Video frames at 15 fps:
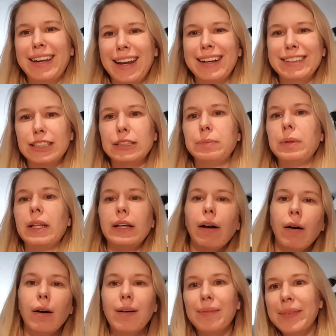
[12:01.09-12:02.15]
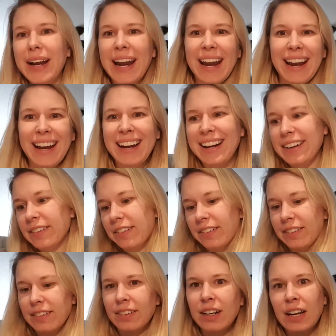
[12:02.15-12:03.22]
can't just be like, oh, my Hade,
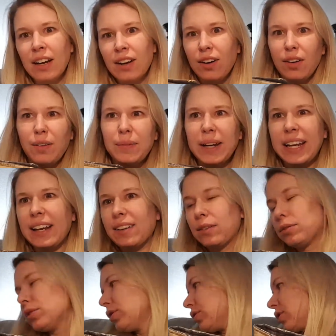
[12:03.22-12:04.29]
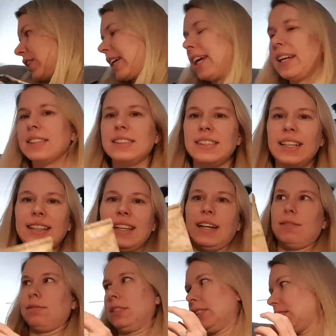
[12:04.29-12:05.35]
or oh, my Gecko Rouge. I can't say
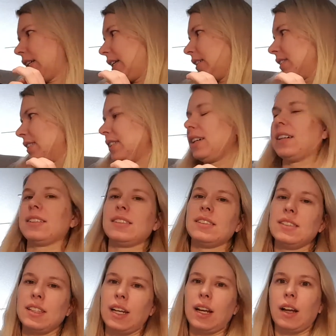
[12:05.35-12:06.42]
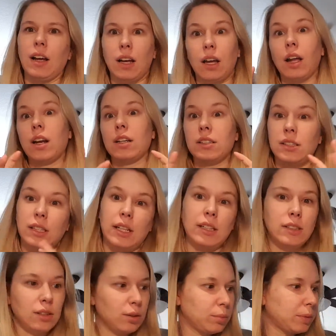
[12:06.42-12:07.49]
that, which kind of sucks. It's like I gotta say
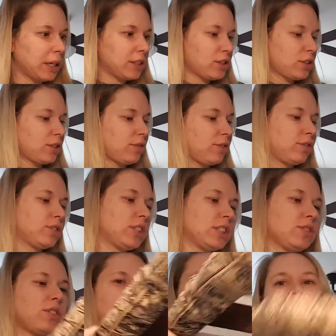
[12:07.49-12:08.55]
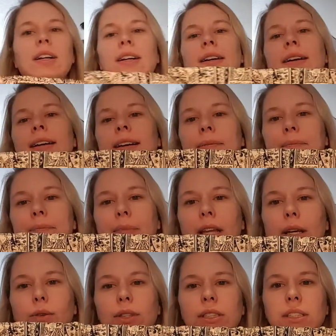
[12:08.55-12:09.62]
so much just for it.
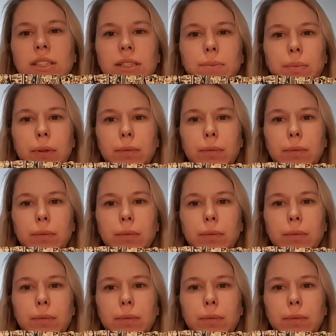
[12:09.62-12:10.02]
Anyway, so this